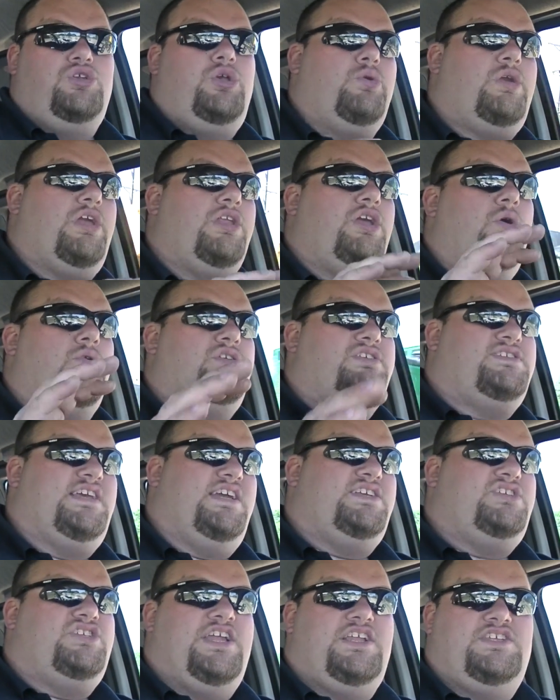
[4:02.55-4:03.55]
you can go to
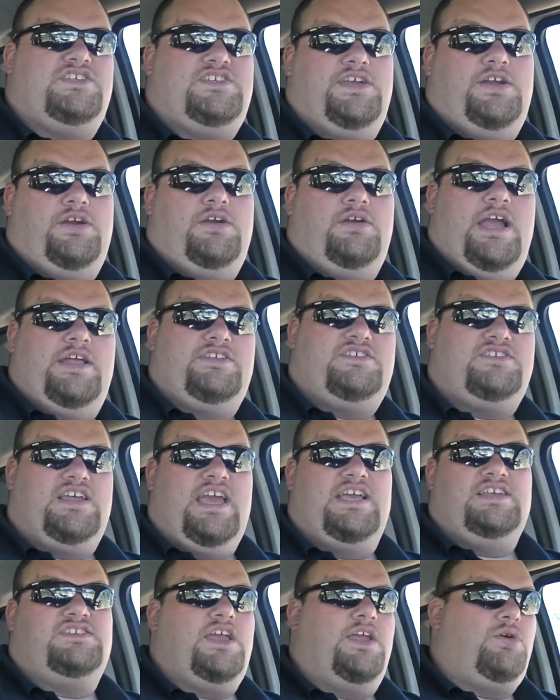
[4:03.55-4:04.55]
16 SEER and
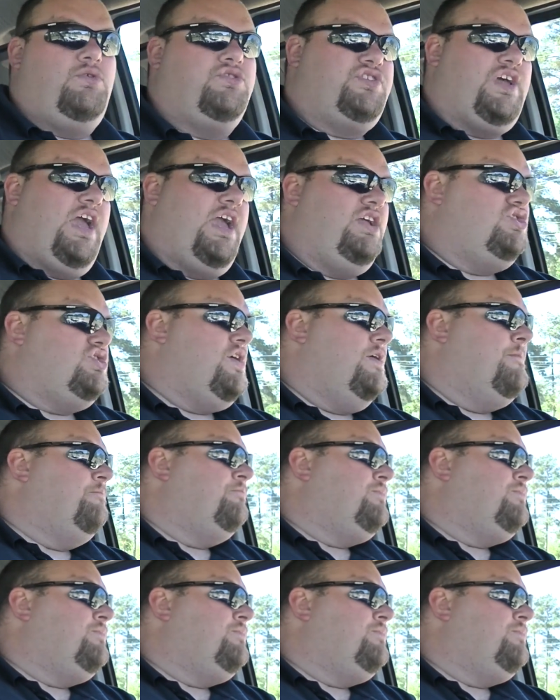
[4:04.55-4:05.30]
stay single stage.